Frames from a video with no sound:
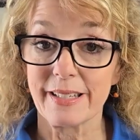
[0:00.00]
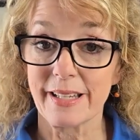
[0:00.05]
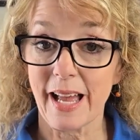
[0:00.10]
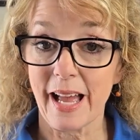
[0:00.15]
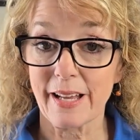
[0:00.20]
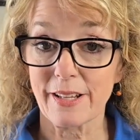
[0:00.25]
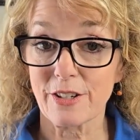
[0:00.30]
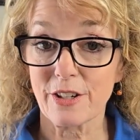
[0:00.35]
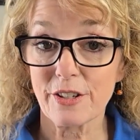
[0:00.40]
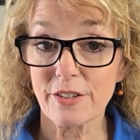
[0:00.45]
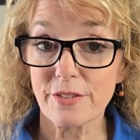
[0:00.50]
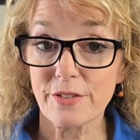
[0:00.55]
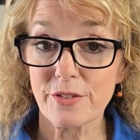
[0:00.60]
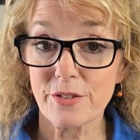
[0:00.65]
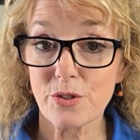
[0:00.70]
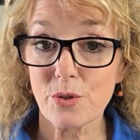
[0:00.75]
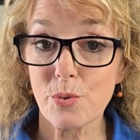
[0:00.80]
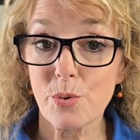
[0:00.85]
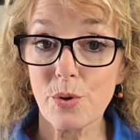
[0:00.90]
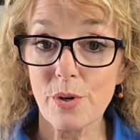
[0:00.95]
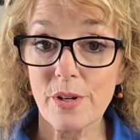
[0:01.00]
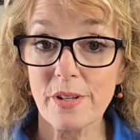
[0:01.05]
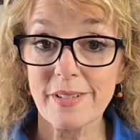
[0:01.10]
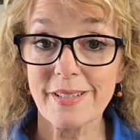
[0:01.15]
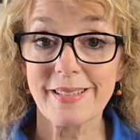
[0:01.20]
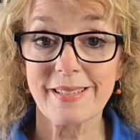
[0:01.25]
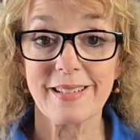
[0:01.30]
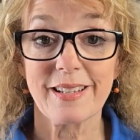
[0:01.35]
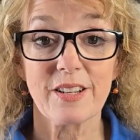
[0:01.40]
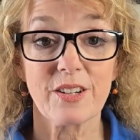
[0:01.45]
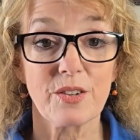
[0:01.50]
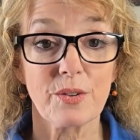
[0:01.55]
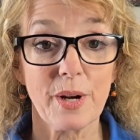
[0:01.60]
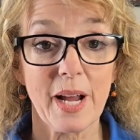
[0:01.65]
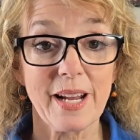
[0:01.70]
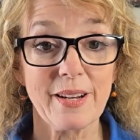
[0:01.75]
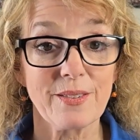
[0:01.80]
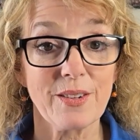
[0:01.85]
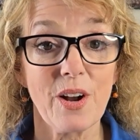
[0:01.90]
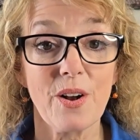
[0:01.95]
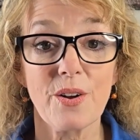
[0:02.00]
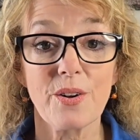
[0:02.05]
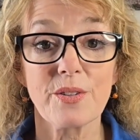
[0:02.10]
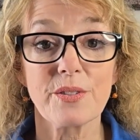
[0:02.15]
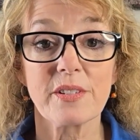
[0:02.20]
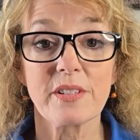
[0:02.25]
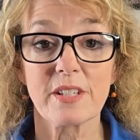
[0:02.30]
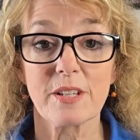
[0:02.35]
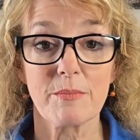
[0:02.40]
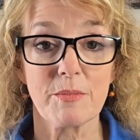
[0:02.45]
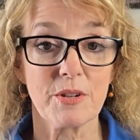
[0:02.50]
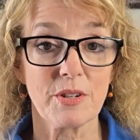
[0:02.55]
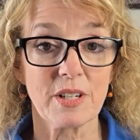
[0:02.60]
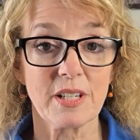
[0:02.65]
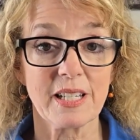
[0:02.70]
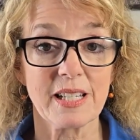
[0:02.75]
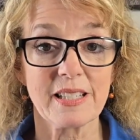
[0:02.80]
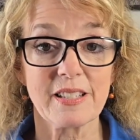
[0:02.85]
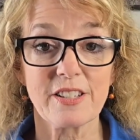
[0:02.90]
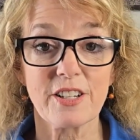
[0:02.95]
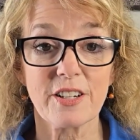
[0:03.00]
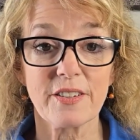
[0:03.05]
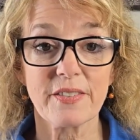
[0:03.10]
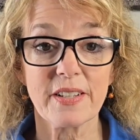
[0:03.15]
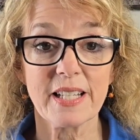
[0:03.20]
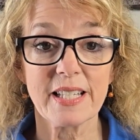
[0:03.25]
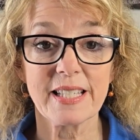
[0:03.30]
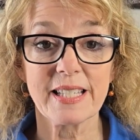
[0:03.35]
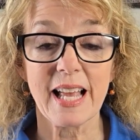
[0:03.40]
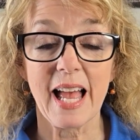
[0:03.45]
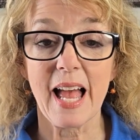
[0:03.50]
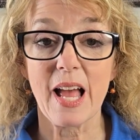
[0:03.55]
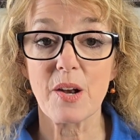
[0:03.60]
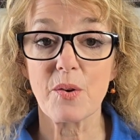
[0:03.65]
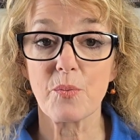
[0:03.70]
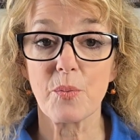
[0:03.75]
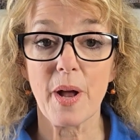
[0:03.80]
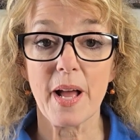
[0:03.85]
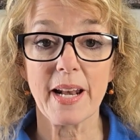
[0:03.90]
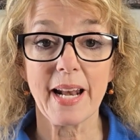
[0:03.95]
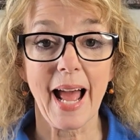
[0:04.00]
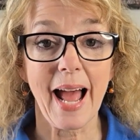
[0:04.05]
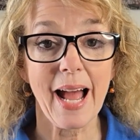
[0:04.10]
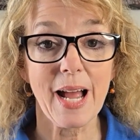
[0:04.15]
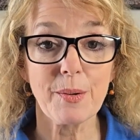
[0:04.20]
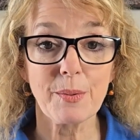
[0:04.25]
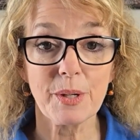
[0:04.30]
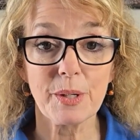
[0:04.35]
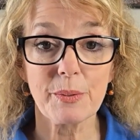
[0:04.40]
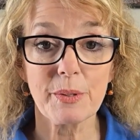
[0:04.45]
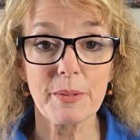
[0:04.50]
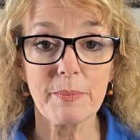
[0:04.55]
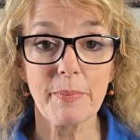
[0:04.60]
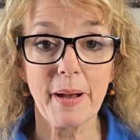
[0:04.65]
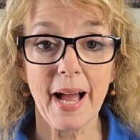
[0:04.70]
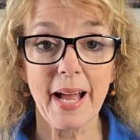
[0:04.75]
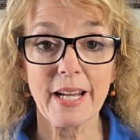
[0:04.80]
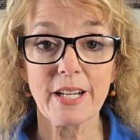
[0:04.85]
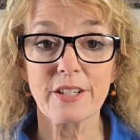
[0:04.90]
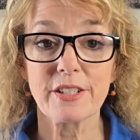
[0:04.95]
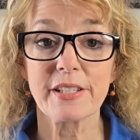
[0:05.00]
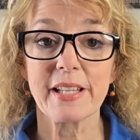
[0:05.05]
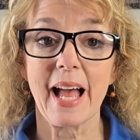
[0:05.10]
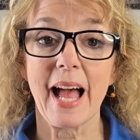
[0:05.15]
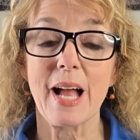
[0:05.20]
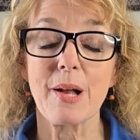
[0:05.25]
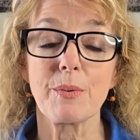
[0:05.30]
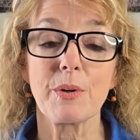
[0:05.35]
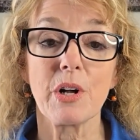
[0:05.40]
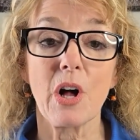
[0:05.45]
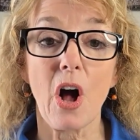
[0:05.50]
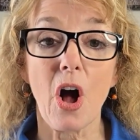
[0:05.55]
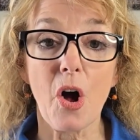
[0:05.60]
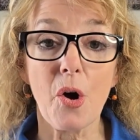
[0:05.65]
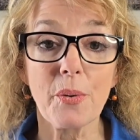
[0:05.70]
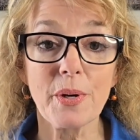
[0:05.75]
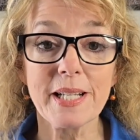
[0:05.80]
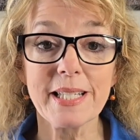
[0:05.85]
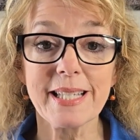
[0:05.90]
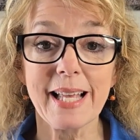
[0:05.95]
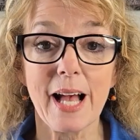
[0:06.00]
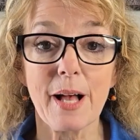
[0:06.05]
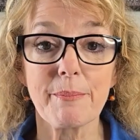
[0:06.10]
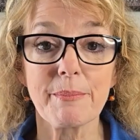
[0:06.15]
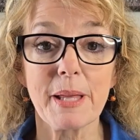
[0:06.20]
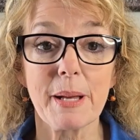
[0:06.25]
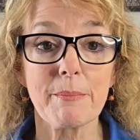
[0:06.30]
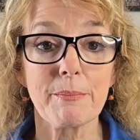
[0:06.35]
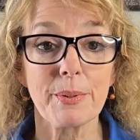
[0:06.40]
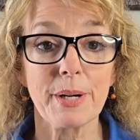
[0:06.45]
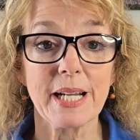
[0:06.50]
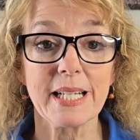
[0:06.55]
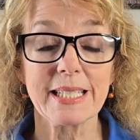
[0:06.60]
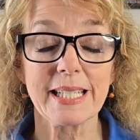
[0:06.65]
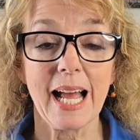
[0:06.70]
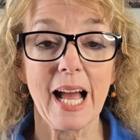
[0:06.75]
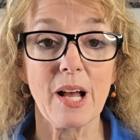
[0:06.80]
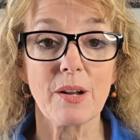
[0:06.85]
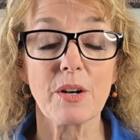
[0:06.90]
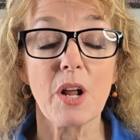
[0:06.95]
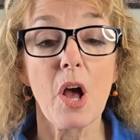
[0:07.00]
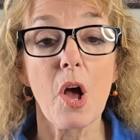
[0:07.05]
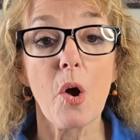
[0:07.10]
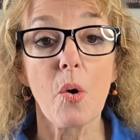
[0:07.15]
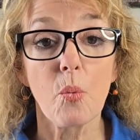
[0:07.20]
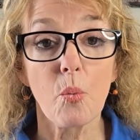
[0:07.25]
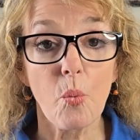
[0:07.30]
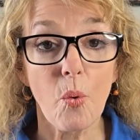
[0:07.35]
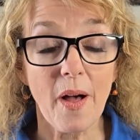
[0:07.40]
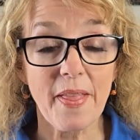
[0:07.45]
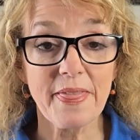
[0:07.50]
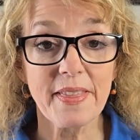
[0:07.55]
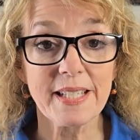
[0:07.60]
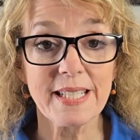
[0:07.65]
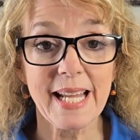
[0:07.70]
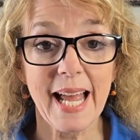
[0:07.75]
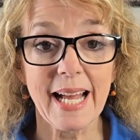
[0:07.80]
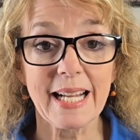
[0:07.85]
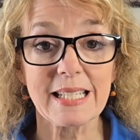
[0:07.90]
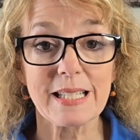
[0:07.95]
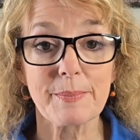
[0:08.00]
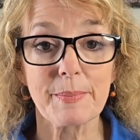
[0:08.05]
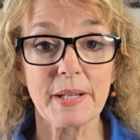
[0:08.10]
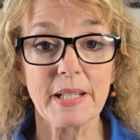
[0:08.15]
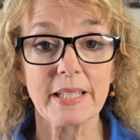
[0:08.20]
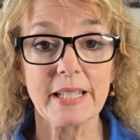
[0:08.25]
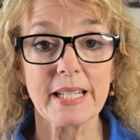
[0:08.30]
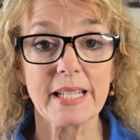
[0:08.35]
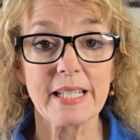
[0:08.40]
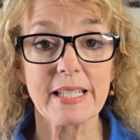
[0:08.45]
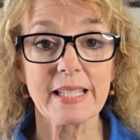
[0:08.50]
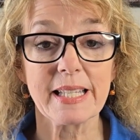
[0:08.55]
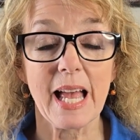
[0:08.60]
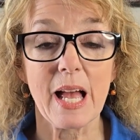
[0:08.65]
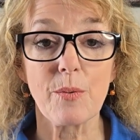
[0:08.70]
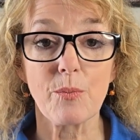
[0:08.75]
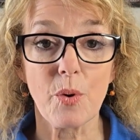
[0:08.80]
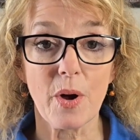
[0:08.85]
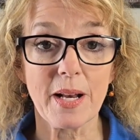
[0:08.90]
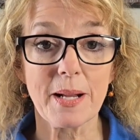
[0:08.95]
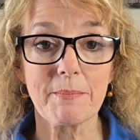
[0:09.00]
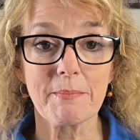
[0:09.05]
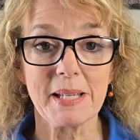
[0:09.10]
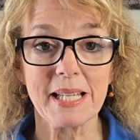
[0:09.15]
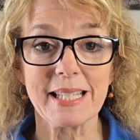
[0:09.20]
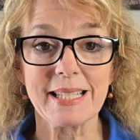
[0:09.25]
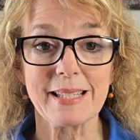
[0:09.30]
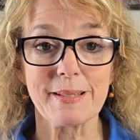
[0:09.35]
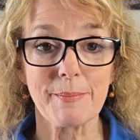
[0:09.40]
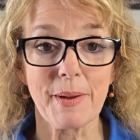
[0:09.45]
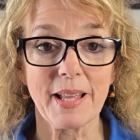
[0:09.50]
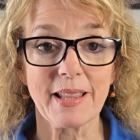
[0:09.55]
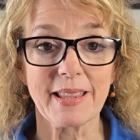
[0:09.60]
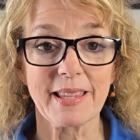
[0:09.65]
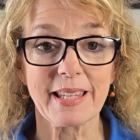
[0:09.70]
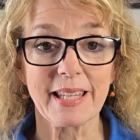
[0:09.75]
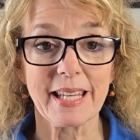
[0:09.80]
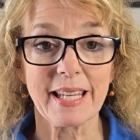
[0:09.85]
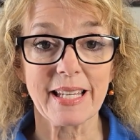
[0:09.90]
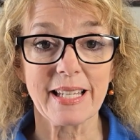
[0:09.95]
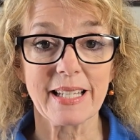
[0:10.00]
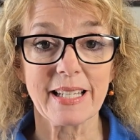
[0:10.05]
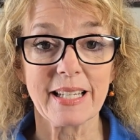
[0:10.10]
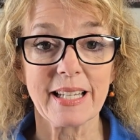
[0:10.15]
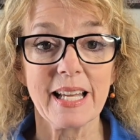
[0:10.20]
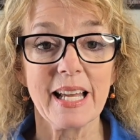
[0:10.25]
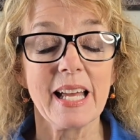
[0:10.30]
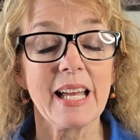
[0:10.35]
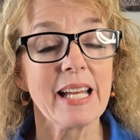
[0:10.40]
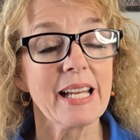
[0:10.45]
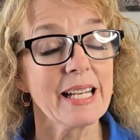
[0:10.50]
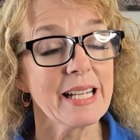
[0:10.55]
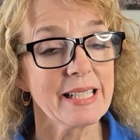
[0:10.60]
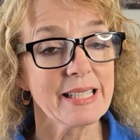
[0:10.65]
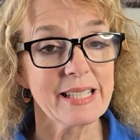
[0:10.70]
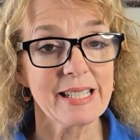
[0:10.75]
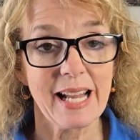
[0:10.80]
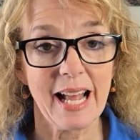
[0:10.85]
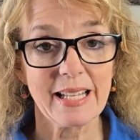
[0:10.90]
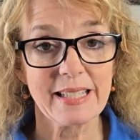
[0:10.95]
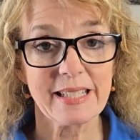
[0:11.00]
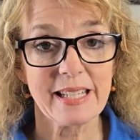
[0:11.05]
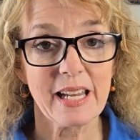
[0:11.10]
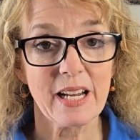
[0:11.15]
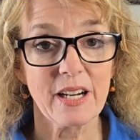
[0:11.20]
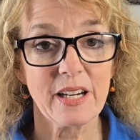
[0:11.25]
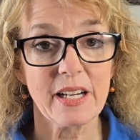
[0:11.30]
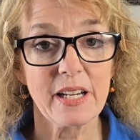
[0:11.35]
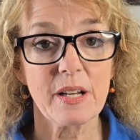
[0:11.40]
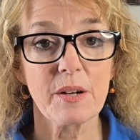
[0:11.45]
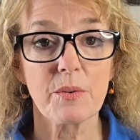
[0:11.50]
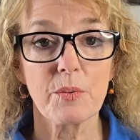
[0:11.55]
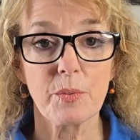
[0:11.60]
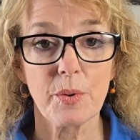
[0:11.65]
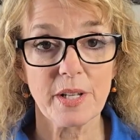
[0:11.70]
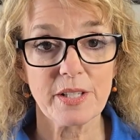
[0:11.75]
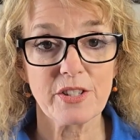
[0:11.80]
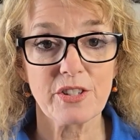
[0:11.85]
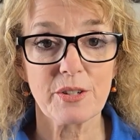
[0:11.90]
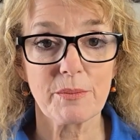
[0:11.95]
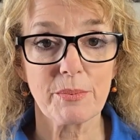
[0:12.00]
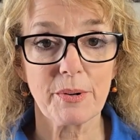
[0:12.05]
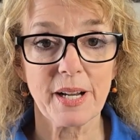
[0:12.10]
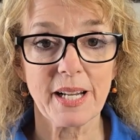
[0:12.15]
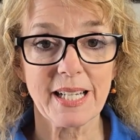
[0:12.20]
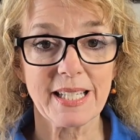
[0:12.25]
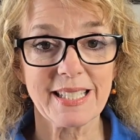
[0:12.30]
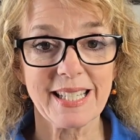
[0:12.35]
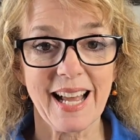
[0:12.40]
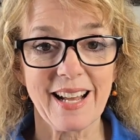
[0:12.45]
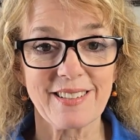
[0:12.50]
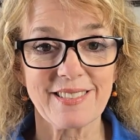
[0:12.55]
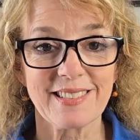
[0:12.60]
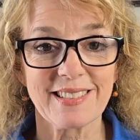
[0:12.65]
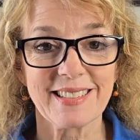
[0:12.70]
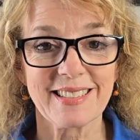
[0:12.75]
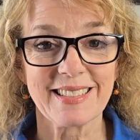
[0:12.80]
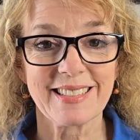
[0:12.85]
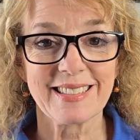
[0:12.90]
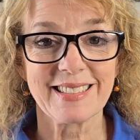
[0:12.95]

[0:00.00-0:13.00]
You got good schools, great roads, community service, and when I work with buyers, I will always help them break down what the tax bill is and what it means monthly. It's not scary once you break it down.